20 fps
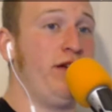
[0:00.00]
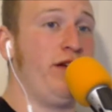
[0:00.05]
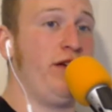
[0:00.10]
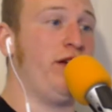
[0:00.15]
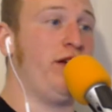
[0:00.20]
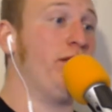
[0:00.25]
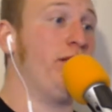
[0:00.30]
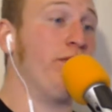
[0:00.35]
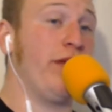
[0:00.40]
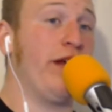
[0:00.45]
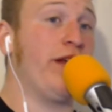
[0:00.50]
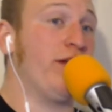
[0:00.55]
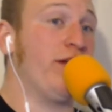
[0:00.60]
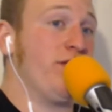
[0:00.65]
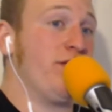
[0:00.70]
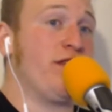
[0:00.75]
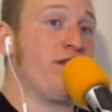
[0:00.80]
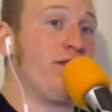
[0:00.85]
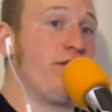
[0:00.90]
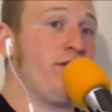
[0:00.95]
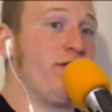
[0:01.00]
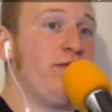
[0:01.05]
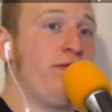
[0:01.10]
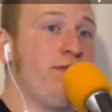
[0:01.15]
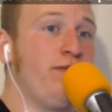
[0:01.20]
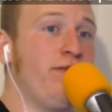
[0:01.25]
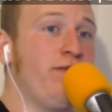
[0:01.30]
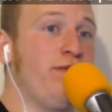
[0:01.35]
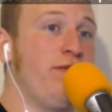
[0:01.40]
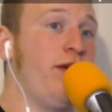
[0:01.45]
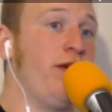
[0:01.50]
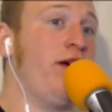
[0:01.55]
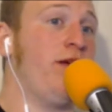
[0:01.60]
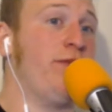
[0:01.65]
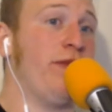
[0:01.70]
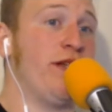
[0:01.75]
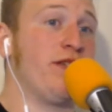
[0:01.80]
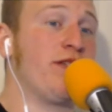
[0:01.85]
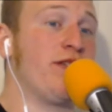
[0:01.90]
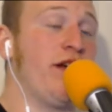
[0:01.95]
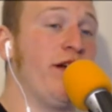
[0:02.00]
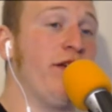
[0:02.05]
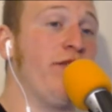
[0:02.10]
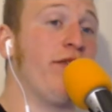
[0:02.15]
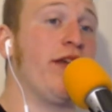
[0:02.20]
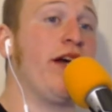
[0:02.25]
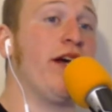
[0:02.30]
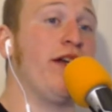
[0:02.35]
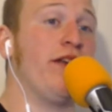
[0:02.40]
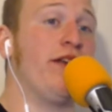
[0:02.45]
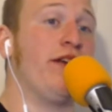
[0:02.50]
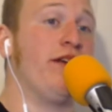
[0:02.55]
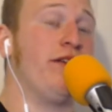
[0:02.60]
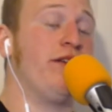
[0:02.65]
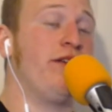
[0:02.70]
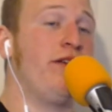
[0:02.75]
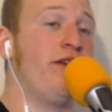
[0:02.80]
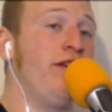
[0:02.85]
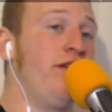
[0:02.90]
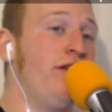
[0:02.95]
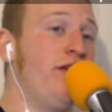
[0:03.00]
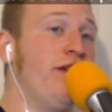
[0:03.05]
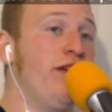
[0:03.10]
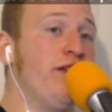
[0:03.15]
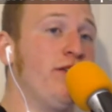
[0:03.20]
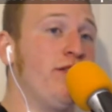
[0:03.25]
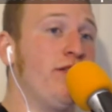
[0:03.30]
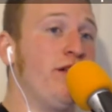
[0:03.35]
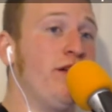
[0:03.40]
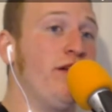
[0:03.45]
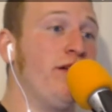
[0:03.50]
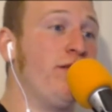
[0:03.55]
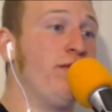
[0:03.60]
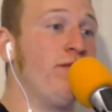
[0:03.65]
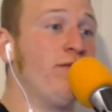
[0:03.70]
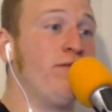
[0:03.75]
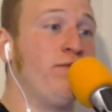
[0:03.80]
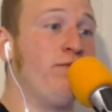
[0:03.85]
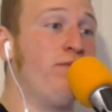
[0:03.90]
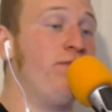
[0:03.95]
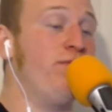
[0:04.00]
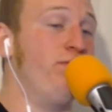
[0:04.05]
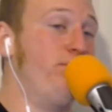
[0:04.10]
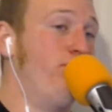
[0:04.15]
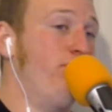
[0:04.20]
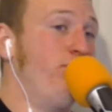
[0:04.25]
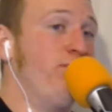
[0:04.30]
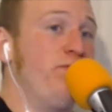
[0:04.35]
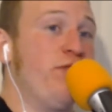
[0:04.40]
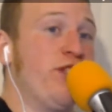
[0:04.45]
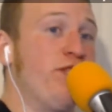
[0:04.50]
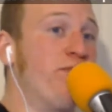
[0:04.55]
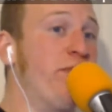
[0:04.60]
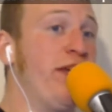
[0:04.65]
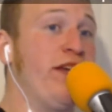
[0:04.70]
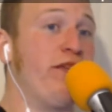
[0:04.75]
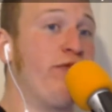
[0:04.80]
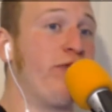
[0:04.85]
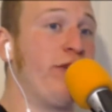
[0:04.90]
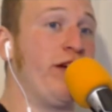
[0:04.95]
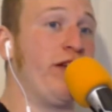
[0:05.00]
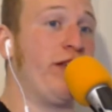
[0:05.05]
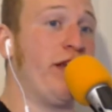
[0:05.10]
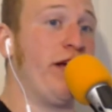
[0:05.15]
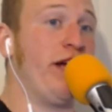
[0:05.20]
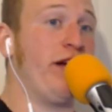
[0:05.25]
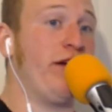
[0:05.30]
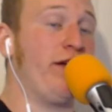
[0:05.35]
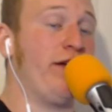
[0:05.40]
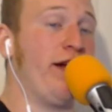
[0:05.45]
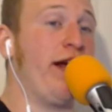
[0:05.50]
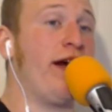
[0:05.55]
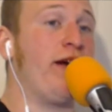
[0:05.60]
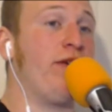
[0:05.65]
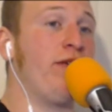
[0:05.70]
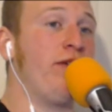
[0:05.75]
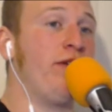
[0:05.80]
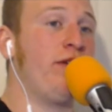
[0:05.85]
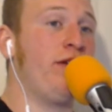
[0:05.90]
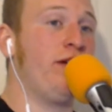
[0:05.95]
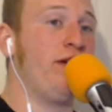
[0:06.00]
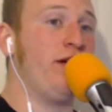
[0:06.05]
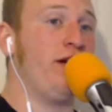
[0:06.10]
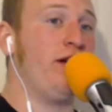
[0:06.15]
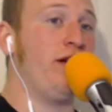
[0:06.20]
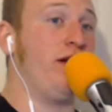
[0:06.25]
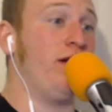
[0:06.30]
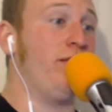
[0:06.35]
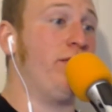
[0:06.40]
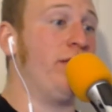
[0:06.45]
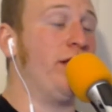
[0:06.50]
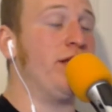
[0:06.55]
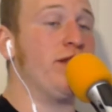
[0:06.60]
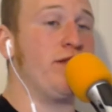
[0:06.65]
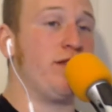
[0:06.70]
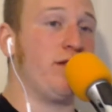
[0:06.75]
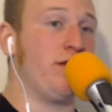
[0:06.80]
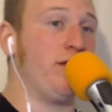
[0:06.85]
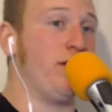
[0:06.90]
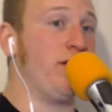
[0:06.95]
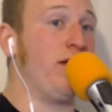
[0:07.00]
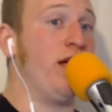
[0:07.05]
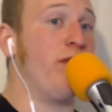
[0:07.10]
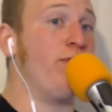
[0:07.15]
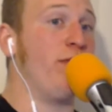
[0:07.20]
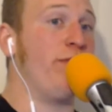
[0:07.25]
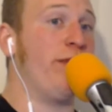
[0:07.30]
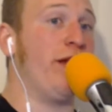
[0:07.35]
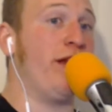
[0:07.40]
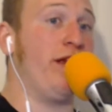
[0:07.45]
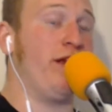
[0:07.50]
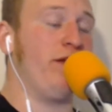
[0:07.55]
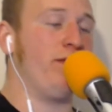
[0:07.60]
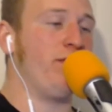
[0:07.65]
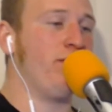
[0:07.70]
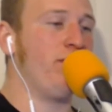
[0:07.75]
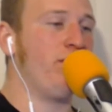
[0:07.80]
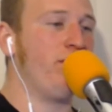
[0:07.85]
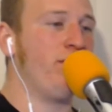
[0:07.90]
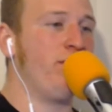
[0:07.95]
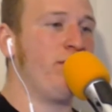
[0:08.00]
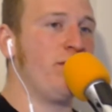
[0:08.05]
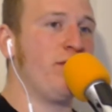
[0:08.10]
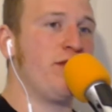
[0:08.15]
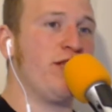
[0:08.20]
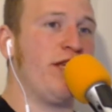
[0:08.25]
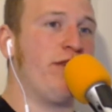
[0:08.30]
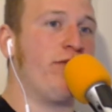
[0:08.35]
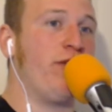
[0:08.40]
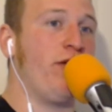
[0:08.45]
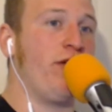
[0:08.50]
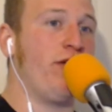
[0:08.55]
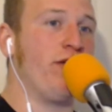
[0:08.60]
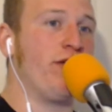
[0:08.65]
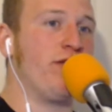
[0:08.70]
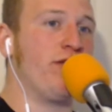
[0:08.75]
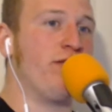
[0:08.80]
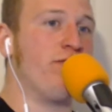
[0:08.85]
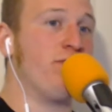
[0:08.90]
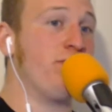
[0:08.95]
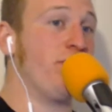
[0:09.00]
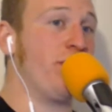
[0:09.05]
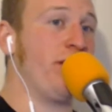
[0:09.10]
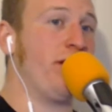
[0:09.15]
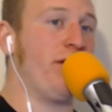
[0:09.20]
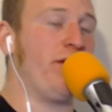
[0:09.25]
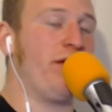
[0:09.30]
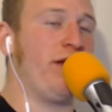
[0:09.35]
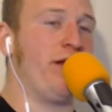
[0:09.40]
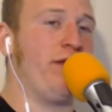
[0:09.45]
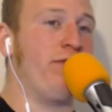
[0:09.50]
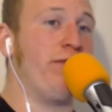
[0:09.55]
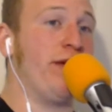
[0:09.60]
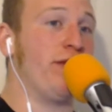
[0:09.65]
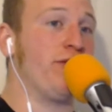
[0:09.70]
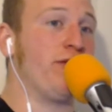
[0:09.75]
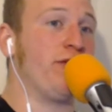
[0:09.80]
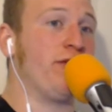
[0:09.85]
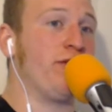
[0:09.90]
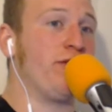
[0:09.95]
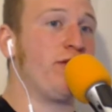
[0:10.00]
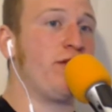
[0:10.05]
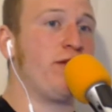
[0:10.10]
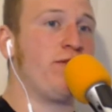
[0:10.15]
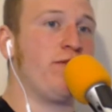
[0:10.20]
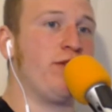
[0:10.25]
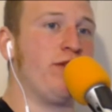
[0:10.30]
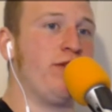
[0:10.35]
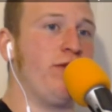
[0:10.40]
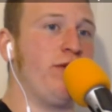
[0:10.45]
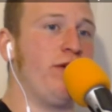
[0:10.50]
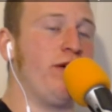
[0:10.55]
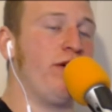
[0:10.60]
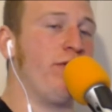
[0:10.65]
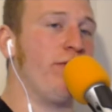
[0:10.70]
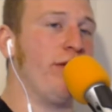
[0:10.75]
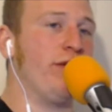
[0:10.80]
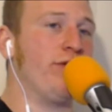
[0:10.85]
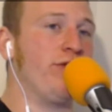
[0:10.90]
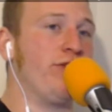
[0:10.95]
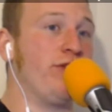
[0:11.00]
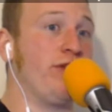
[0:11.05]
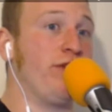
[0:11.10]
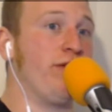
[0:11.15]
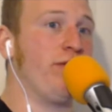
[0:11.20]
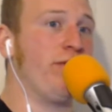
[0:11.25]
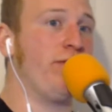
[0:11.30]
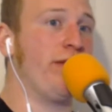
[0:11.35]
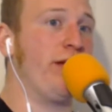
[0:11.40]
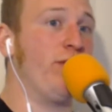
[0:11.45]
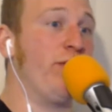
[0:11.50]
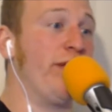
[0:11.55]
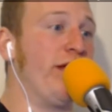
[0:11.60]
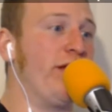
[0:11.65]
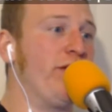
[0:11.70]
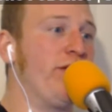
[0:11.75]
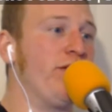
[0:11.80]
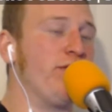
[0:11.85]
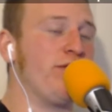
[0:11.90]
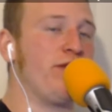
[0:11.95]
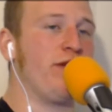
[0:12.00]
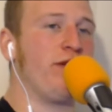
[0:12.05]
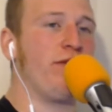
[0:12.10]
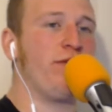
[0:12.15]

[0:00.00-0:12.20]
um, that exists. Um, that's kind of the idea, is uh, just being free in the here and now, um, and uh, implementing safeguards and security measures to uh, ensure that we can do so